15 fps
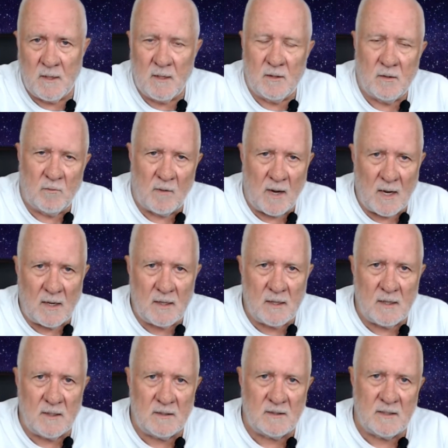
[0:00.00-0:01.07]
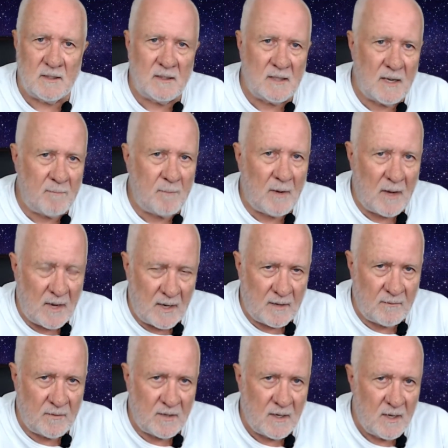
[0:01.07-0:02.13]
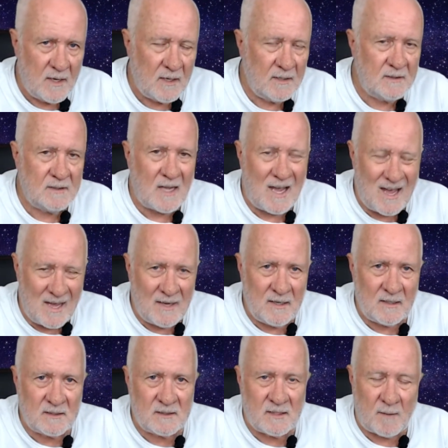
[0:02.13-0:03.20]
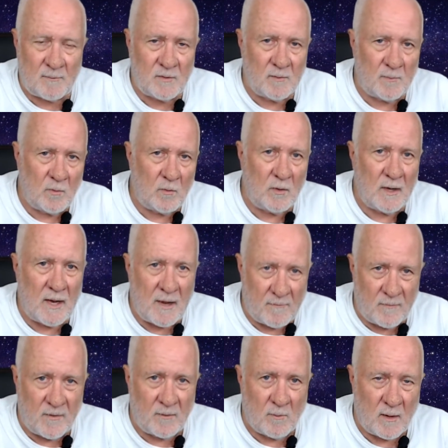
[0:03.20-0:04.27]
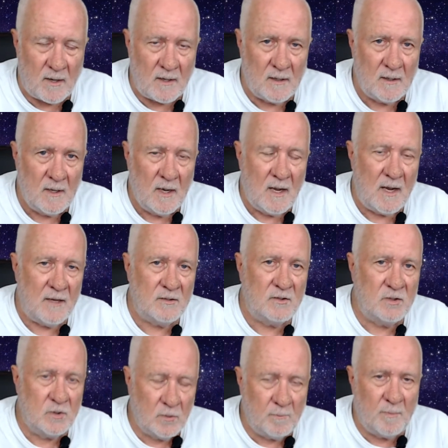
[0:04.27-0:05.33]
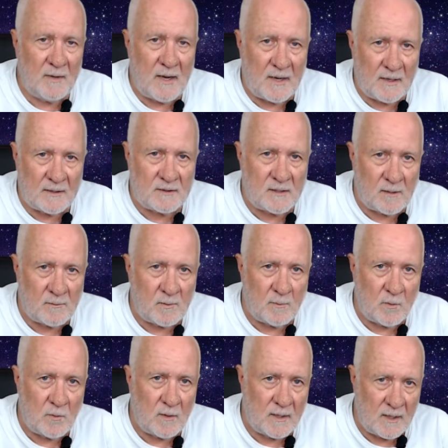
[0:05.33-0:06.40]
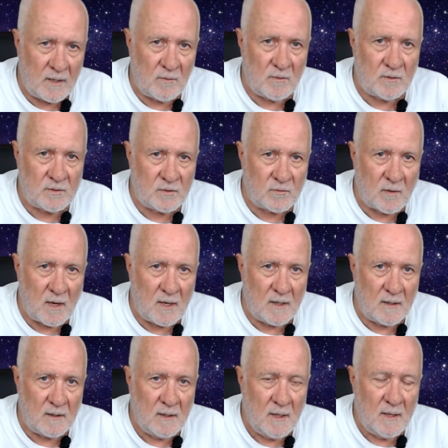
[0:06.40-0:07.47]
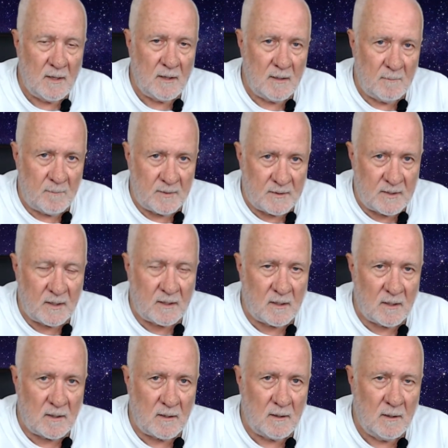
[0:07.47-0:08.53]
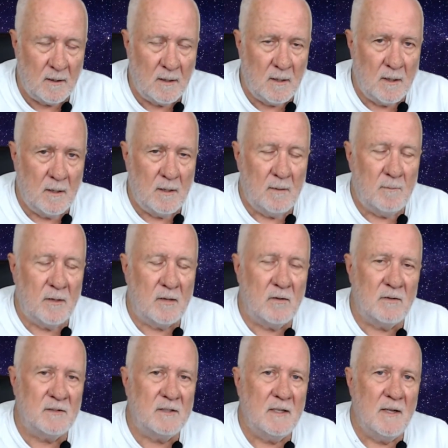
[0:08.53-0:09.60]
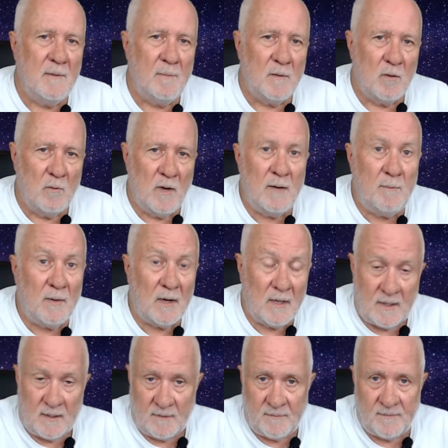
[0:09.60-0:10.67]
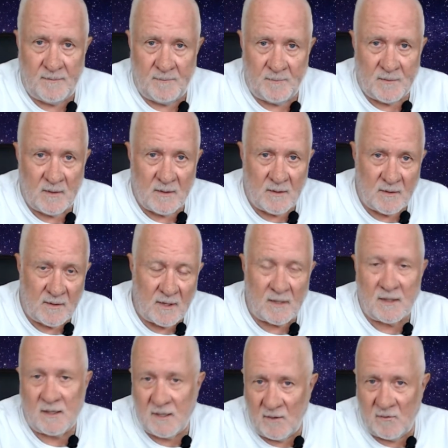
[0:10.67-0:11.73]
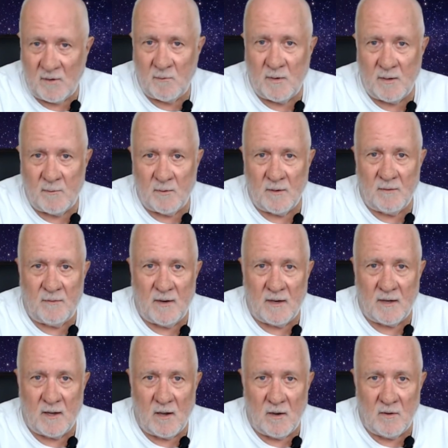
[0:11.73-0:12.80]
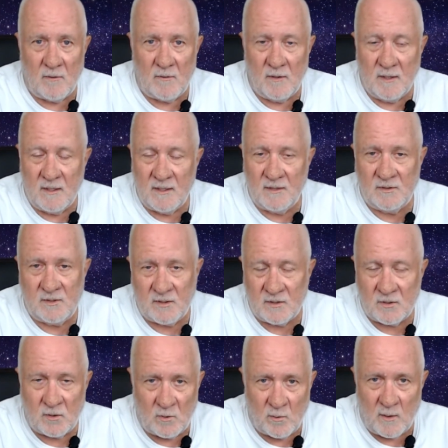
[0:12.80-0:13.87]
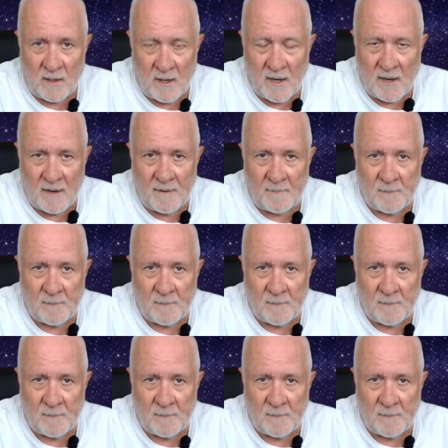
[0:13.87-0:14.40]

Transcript: The reality is that that behaviour is unacceptable everywhere and should be unacceptable here in Australia in particular, because we believe that giving people a fair go is just who we are.